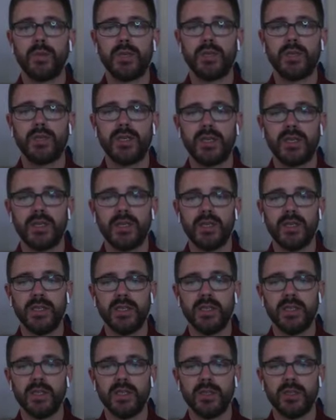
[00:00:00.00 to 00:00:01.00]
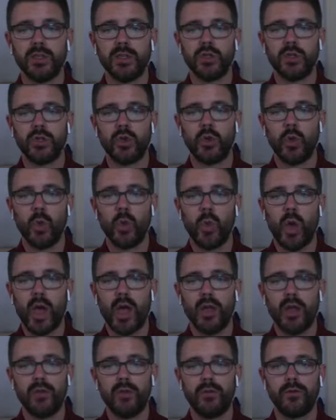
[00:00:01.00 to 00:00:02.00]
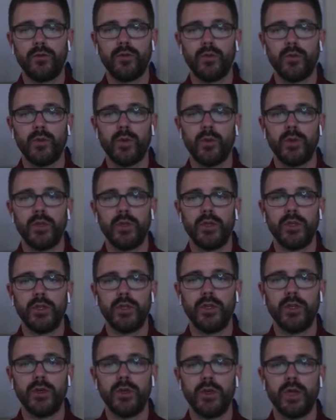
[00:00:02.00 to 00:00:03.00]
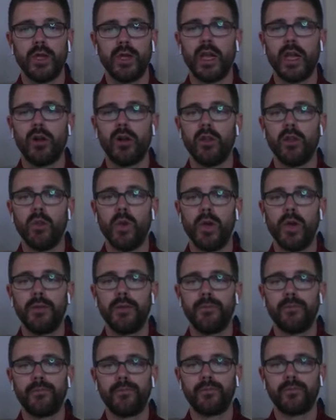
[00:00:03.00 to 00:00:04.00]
Plus 6 is 12. So I put the 2 and I carry the 1.